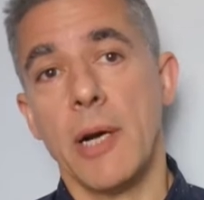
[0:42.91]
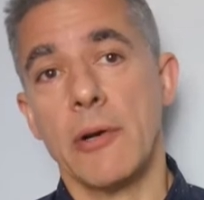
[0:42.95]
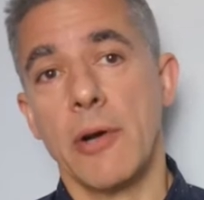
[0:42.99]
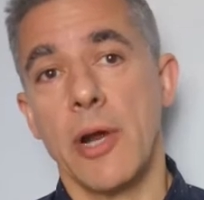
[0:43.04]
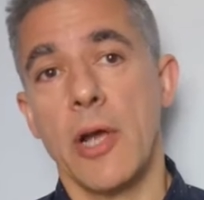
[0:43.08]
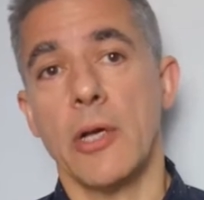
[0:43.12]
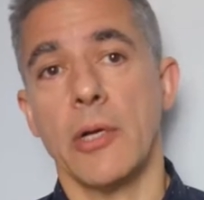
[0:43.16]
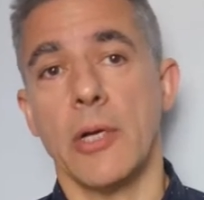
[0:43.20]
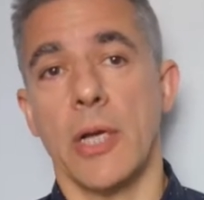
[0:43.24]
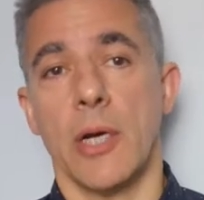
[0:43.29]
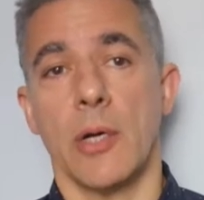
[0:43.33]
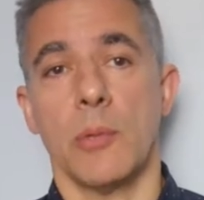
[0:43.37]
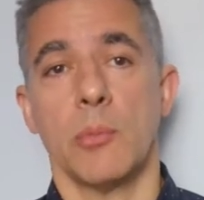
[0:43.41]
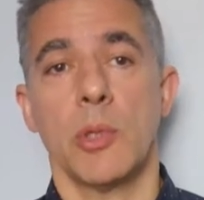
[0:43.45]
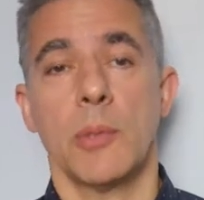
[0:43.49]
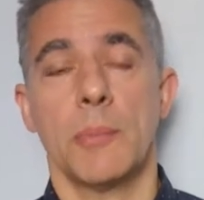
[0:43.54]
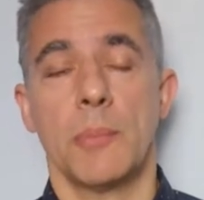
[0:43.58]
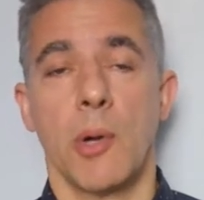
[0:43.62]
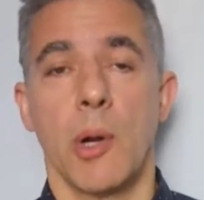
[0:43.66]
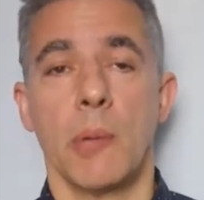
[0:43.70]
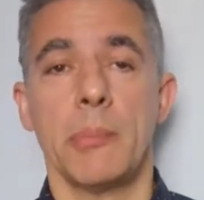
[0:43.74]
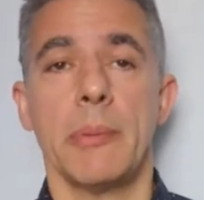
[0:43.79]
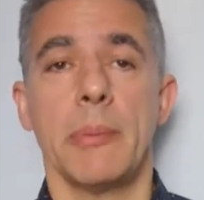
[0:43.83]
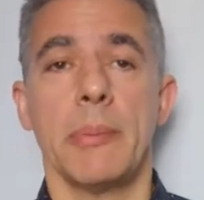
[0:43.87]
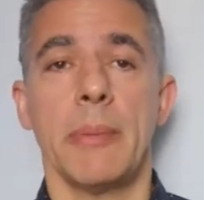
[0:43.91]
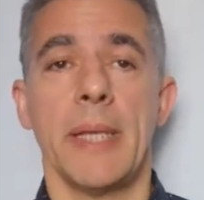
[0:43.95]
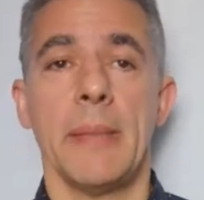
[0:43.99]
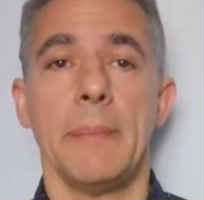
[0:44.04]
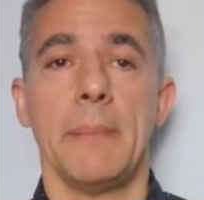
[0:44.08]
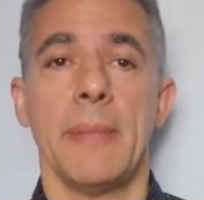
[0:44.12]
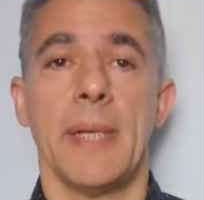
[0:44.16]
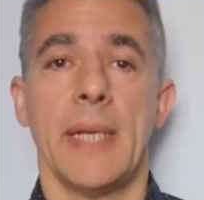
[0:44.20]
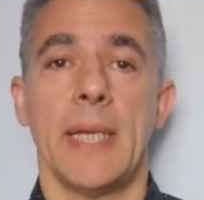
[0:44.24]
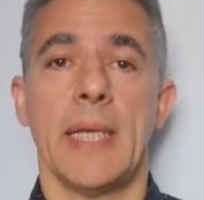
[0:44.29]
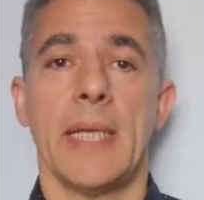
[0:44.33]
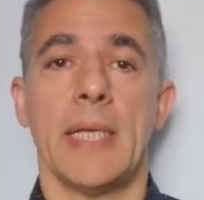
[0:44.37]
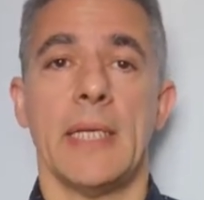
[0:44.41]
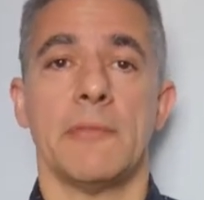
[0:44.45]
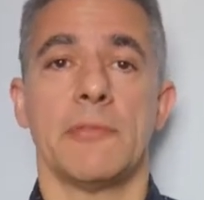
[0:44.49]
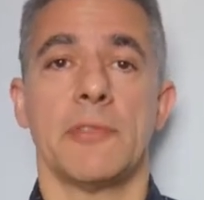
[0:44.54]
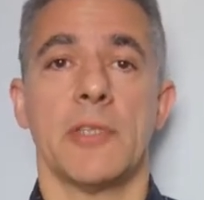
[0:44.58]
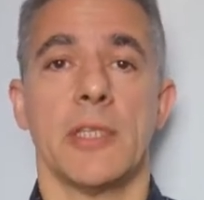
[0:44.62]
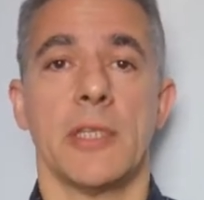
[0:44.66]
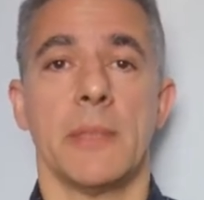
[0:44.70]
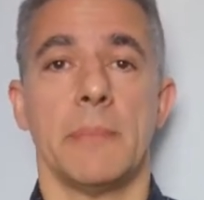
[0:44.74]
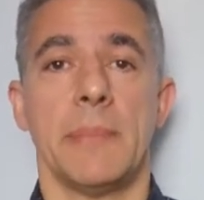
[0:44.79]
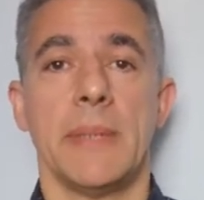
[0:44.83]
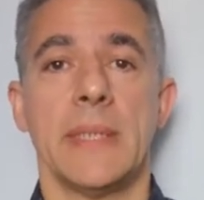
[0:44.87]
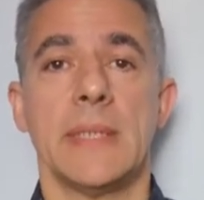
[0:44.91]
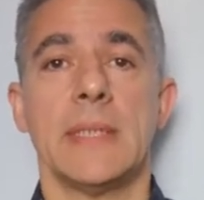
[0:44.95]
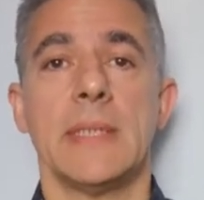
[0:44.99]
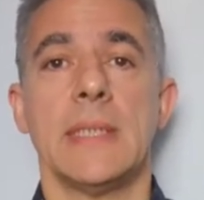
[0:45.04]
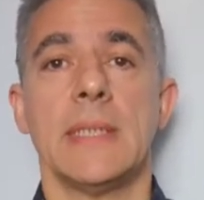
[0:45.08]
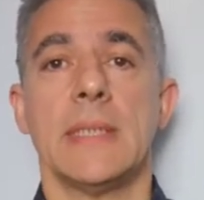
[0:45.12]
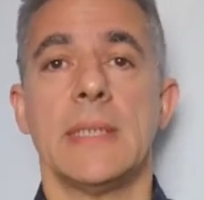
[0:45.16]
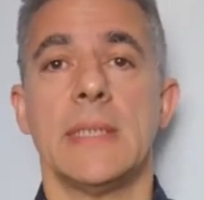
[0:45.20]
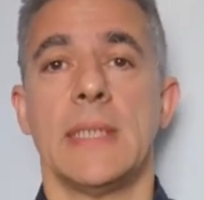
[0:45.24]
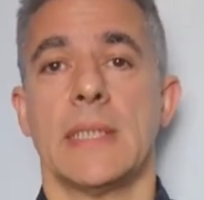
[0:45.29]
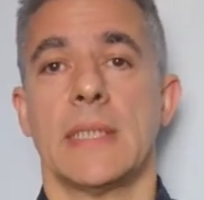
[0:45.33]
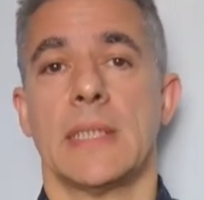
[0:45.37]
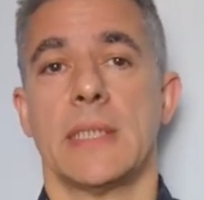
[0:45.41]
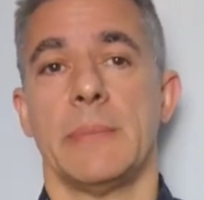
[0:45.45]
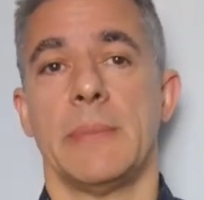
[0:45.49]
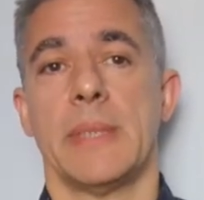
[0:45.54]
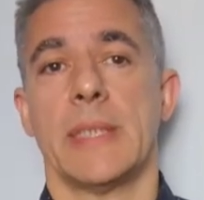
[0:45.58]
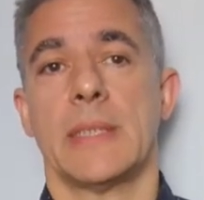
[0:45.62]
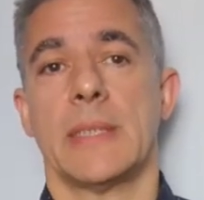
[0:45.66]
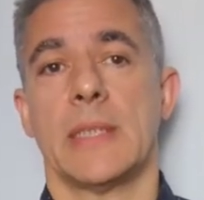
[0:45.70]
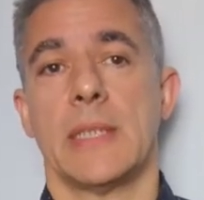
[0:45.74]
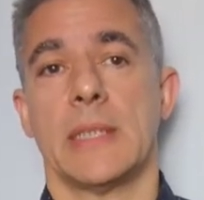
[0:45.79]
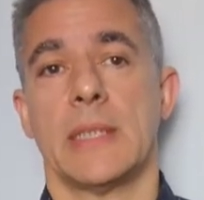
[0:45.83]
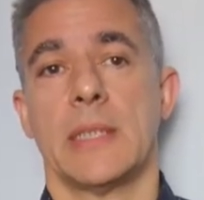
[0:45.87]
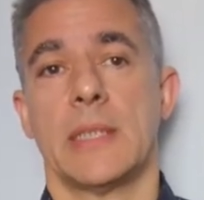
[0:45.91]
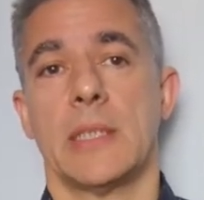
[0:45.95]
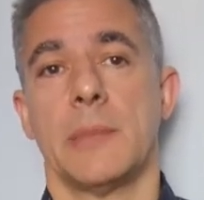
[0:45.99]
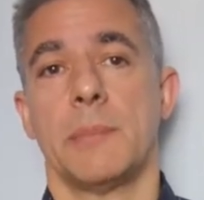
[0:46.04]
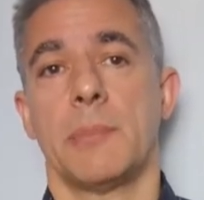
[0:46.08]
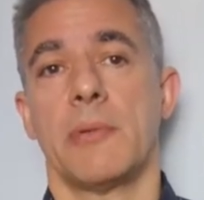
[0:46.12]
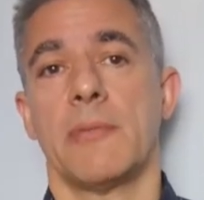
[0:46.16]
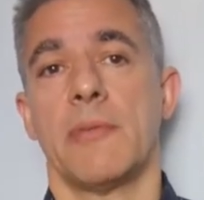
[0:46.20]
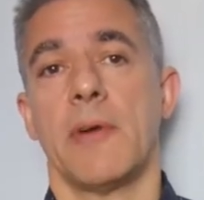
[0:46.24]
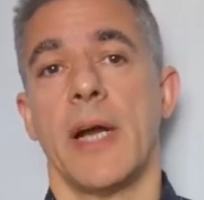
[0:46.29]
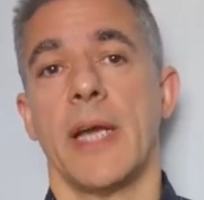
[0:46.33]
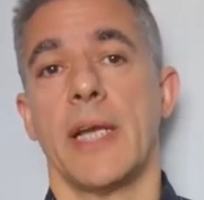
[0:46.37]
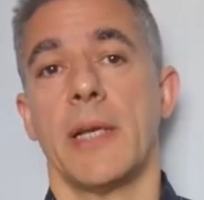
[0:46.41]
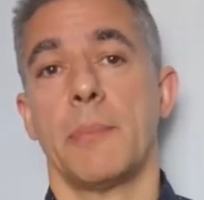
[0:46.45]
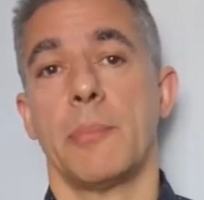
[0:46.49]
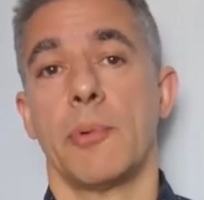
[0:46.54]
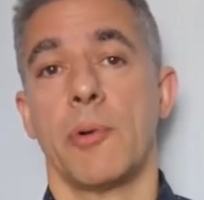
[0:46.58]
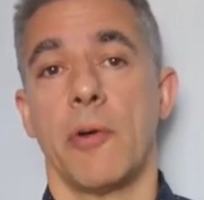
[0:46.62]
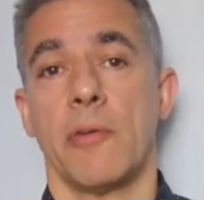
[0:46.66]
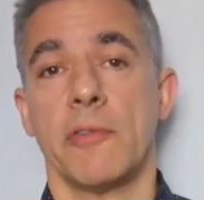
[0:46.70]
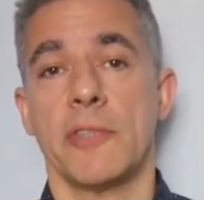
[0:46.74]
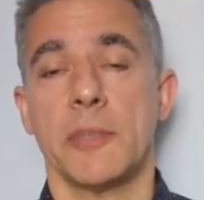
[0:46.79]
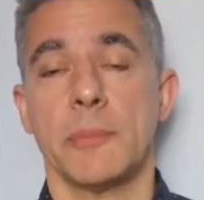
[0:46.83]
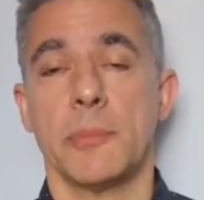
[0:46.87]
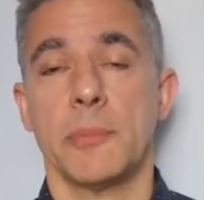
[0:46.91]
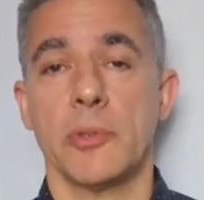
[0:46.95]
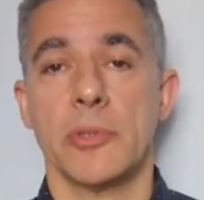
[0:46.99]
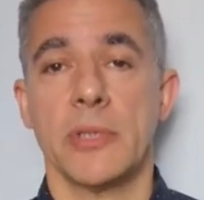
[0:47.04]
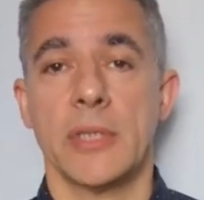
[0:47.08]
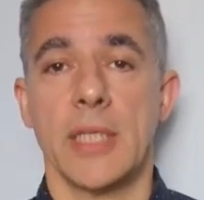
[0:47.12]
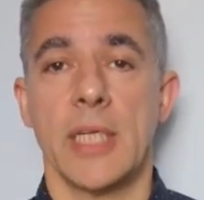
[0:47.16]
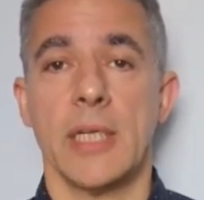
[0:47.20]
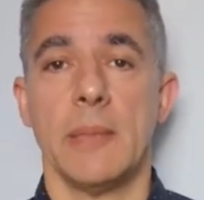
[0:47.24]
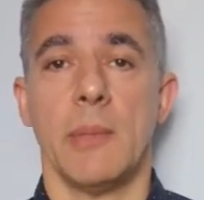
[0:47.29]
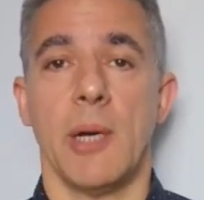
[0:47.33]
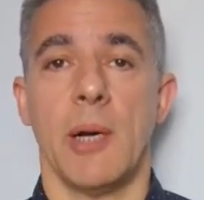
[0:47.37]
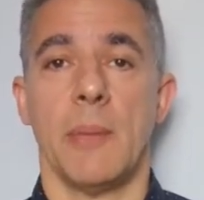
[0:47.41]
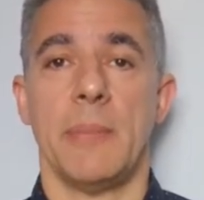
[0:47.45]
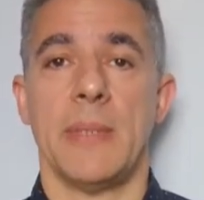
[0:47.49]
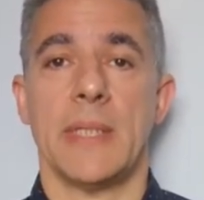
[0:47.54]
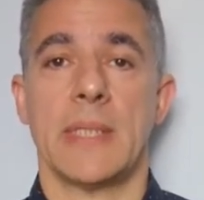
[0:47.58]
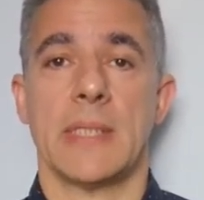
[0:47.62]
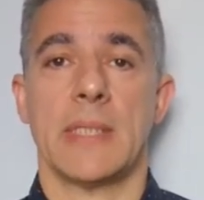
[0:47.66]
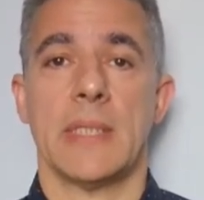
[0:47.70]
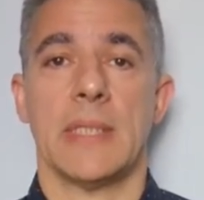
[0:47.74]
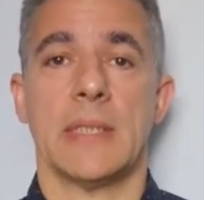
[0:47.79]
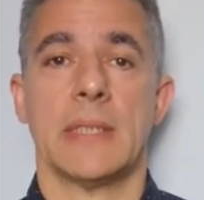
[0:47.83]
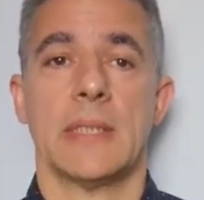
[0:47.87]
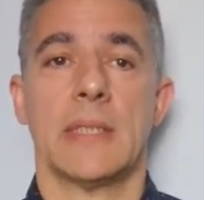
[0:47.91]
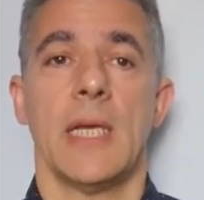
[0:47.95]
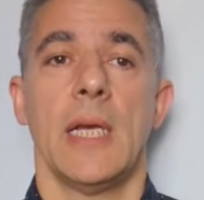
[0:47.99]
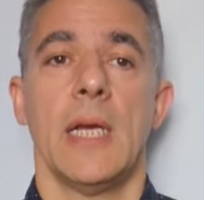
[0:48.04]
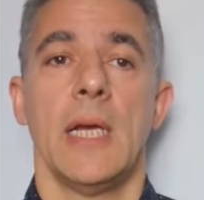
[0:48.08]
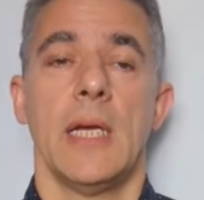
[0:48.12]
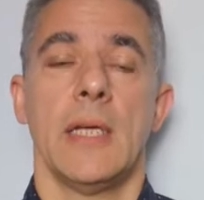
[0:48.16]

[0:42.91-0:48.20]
owner would probably believe that the business system exists to provide a profitable cinema business